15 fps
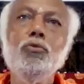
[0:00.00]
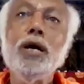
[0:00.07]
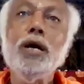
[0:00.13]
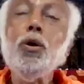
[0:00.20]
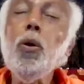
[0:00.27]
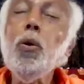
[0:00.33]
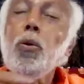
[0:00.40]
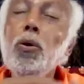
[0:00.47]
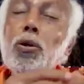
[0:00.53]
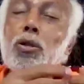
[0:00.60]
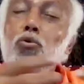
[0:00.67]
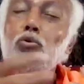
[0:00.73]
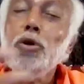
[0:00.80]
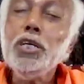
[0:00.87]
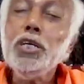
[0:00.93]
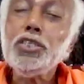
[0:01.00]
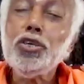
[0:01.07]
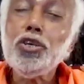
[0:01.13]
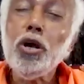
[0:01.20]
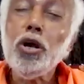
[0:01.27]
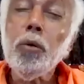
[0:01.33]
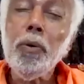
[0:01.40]
Where all the
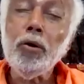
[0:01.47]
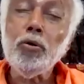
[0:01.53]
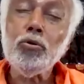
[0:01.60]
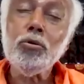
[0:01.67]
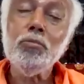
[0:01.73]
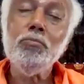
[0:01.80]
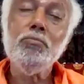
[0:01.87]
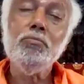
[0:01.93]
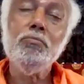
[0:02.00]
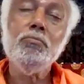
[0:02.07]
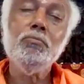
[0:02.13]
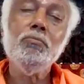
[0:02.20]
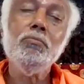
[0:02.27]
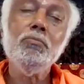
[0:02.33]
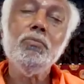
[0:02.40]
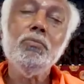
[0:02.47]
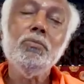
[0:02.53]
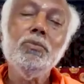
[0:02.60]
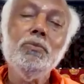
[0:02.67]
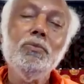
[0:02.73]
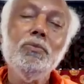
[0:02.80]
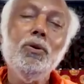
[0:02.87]
words drop out.
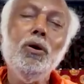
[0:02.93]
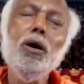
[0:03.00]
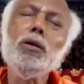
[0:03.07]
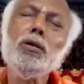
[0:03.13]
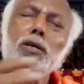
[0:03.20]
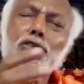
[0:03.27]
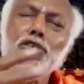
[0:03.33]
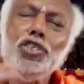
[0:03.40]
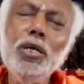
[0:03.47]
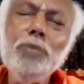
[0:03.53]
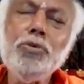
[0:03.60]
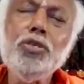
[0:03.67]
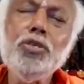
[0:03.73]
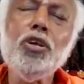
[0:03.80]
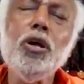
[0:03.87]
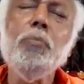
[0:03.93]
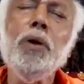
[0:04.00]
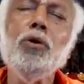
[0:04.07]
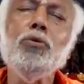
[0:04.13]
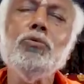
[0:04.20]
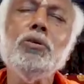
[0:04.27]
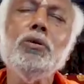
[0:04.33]
All concepts drop
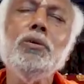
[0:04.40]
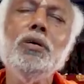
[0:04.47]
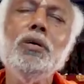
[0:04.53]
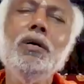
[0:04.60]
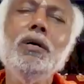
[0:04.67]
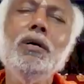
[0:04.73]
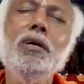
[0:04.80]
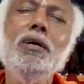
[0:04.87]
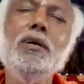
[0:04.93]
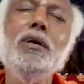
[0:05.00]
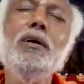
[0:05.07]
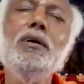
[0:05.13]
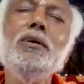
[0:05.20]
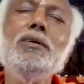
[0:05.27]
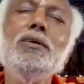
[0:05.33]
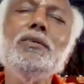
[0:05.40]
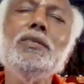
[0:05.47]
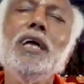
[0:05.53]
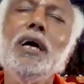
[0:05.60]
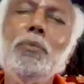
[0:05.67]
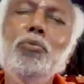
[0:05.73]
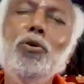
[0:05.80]
out.
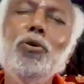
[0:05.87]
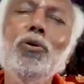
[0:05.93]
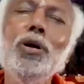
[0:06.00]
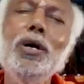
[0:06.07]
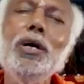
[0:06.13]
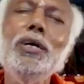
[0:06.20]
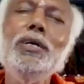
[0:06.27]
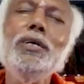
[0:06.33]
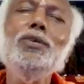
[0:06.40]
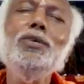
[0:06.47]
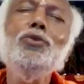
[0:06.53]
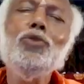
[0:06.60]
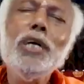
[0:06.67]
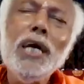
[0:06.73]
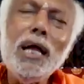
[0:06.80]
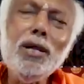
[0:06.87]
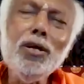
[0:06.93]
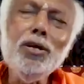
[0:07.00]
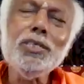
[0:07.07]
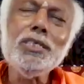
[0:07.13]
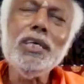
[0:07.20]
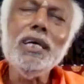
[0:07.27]
Therefore, you
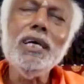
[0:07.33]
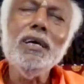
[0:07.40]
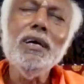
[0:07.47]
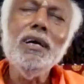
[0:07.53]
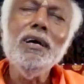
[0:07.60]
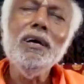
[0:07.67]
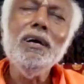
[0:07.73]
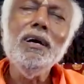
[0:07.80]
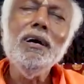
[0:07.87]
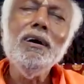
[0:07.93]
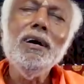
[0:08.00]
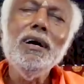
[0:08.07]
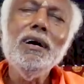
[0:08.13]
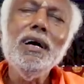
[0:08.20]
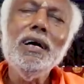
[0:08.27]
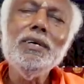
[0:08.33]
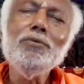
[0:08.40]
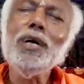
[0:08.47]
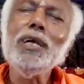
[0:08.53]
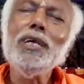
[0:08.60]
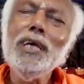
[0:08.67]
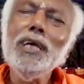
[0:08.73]
cannot say,
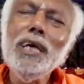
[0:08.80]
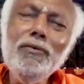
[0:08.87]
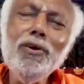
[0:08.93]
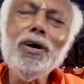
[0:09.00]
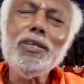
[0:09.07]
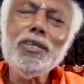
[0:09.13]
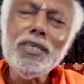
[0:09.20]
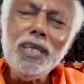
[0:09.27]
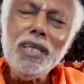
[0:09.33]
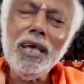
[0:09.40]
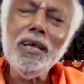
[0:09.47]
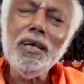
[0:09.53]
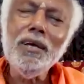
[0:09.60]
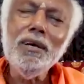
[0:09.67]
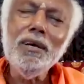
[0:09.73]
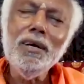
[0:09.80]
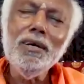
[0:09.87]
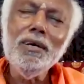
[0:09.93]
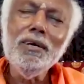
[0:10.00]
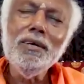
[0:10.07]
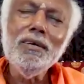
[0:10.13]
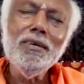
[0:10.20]
you can ever say
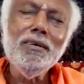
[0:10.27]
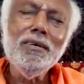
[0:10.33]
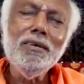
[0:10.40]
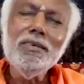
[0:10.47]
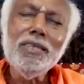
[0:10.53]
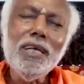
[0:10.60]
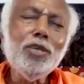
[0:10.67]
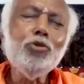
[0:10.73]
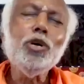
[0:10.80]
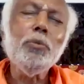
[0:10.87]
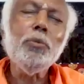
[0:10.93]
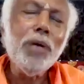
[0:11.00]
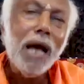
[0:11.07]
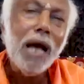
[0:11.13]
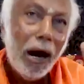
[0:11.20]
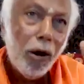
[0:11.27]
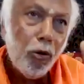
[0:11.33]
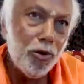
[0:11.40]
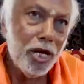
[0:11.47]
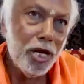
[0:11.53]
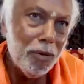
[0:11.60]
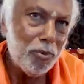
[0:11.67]
that you can be
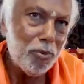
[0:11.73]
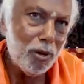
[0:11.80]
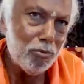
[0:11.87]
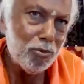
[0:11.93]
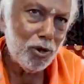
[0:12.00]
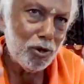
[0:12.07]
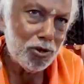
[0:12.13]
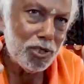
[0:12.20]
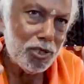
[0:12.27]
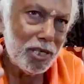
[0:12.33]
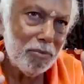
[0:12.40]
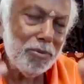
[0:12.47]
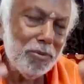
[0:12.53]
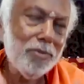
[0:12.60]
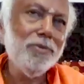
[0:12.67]
away from yourself.